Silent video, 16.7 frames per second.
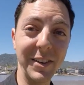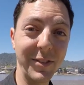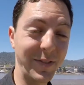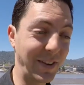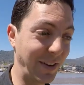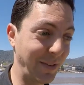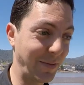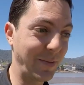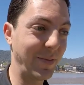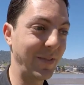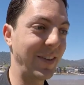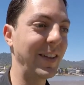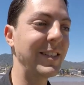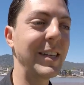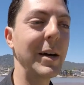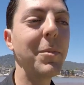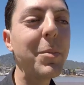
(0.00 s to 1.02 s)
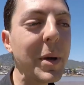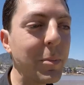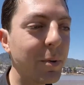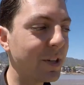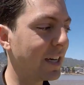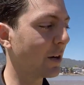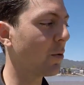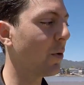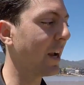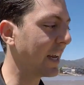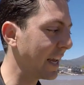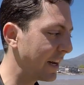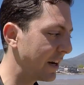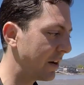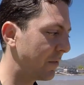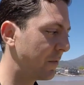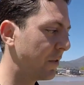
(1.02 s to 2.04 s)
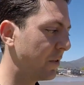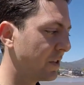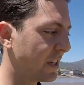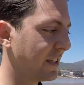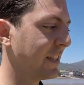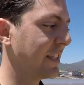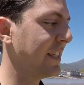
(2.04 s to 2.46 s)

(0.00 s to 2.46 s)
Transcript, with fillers: You, you some people didn't quite get it at first because